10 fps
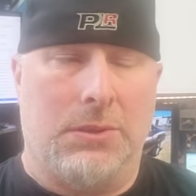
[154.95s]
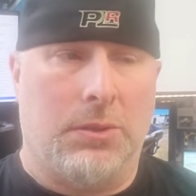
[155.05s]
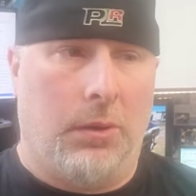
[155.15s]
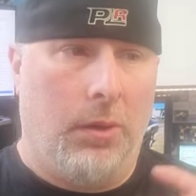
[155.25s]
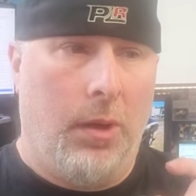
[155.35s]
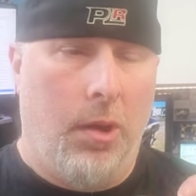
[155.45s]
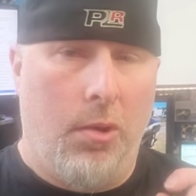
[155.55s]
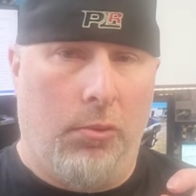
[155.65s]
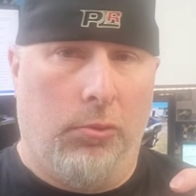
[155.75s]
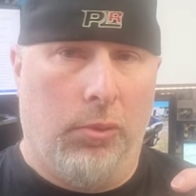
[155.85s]
So
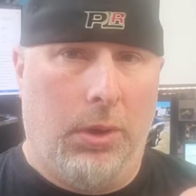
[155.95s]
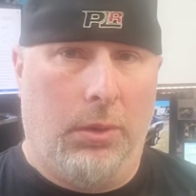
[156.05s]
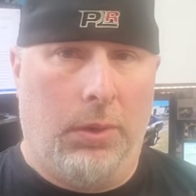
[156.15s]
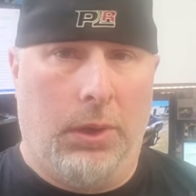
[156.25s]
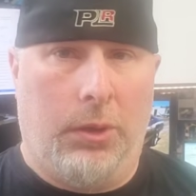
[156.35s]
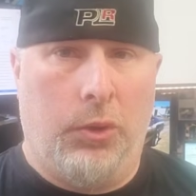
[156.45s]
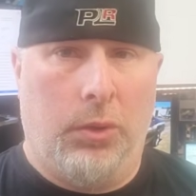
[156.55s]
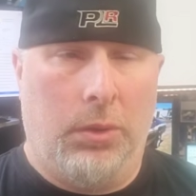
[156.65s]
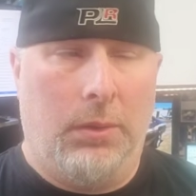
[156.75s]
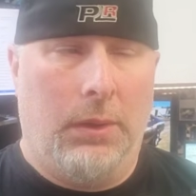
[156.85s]
really
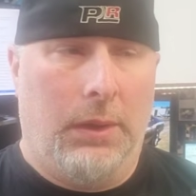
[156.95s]
cool.